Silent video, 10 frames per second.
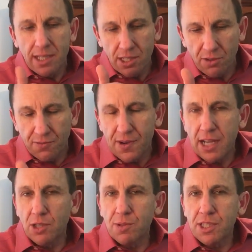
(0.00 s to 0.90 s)
you
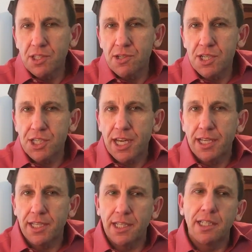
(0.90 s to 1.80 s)
follow with your
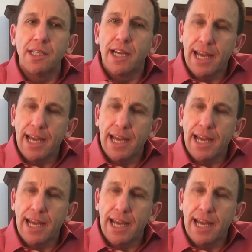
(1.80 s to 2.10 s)
agenda,